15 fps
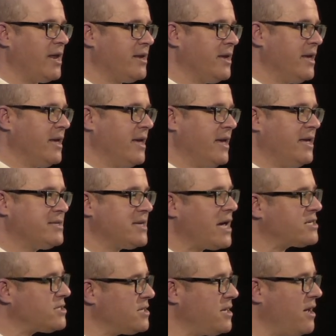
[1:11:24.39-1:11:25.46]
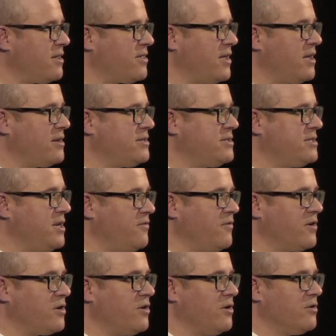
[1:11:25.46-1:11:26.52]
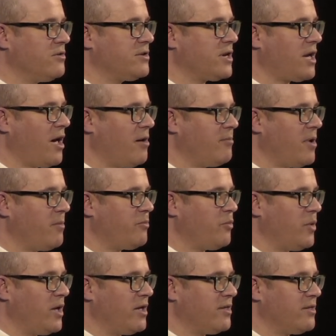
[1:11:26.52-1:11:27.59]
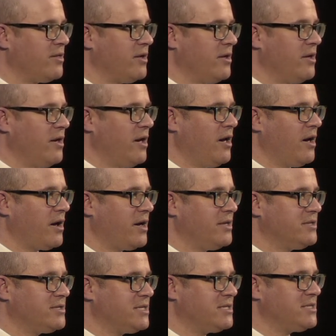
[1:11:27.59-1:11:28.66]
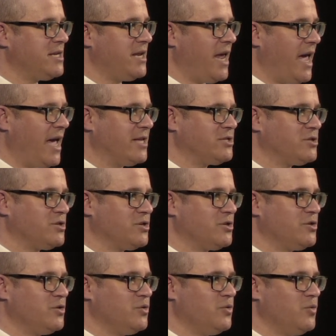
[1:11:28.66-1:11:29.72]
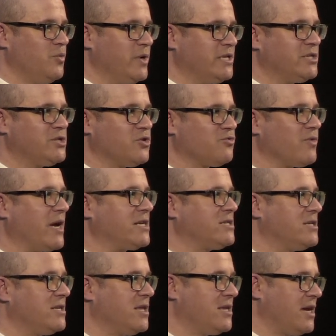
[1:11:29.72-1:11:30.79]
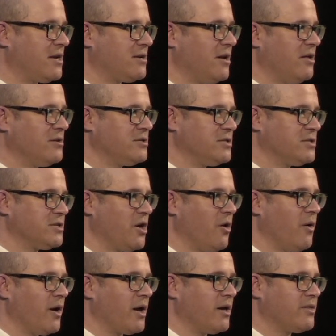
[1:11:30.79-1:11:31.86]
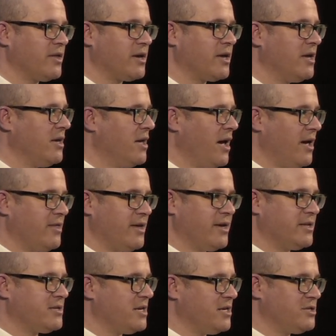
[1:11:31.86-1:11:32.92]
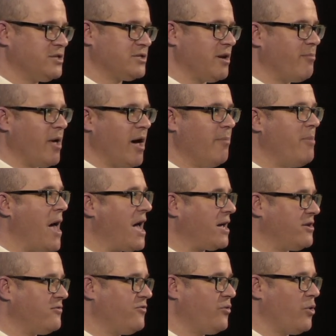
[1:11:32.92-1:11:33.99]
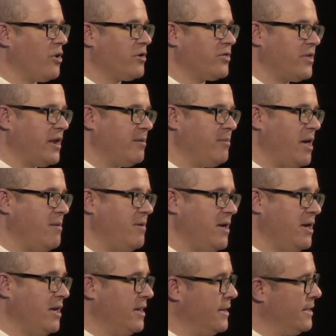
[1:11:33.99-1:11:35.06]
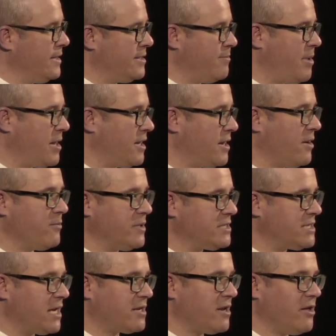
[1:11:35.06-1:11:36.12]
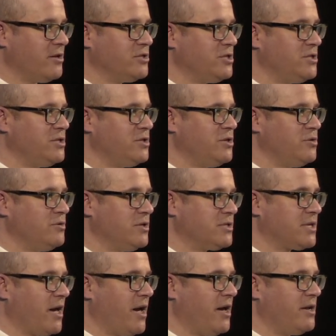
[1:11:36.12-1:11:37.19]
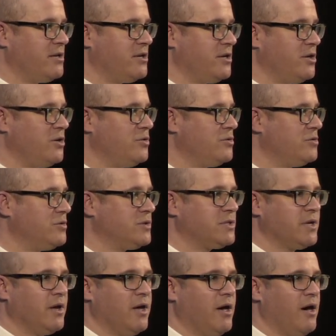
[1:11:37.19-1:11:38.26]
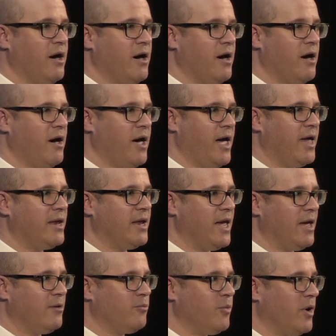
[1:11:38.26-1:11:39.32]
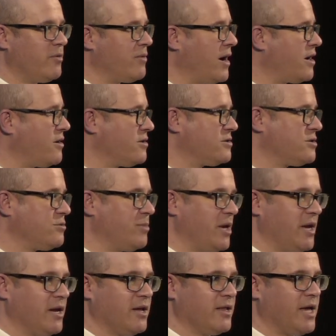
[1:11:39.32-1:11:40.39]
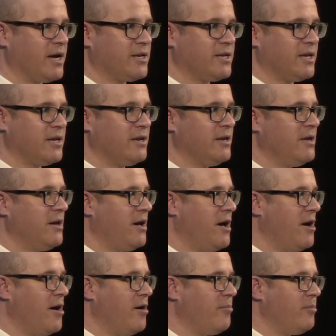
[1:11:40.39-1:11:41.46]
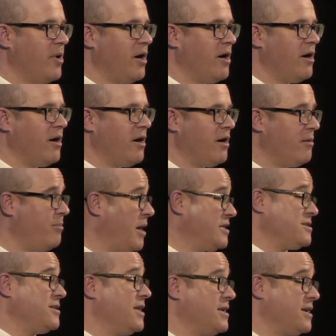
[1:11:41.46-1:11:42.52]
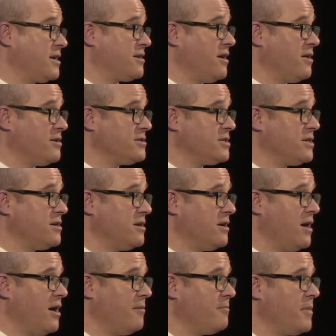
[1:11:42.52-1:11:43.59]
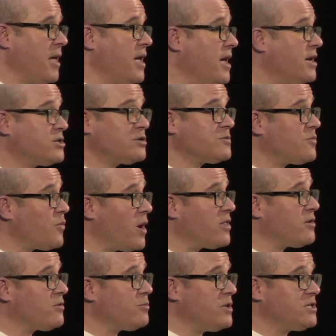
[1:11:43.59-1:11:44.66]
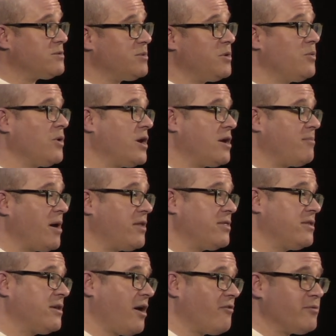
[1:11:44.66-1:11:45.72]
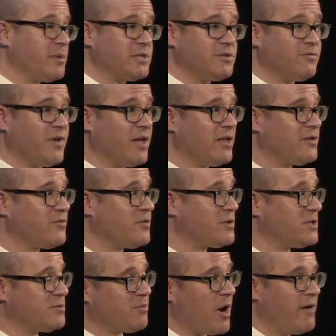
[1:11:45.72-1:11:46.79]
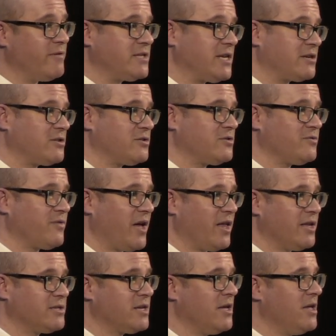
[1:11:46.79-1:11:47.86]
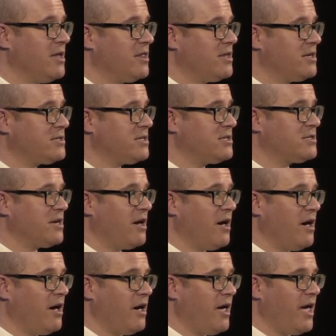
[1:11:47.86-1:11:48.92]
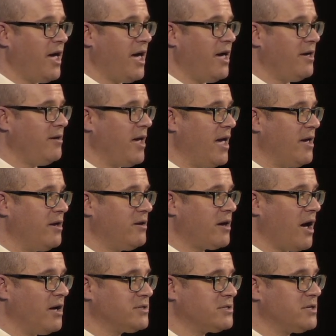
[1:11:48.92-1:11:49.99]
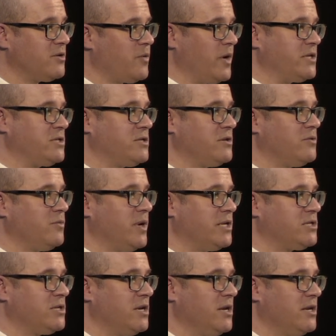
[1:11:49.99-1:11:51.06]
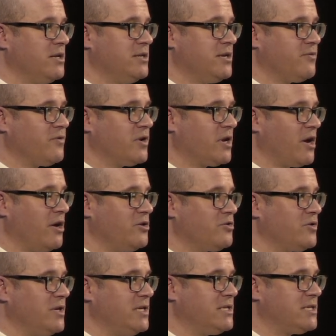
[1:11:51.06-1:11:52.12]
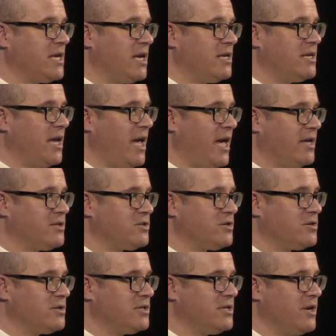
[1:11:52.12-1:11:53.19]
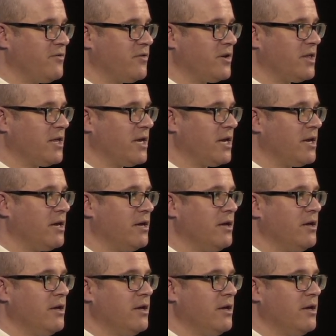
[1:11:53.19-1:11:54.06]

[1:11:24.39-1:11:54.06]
And it's actually, I think, difficult to come up with a consistent answer to which direction the technology is going. I think it's just a back and forth, and it may be dependent on which technologies you decide to use and what records are being collected based on that technology. In terms of whether we should be worrying about government surveillance versus private sector surveillance, this is a constant question which different countries tend to answer differently.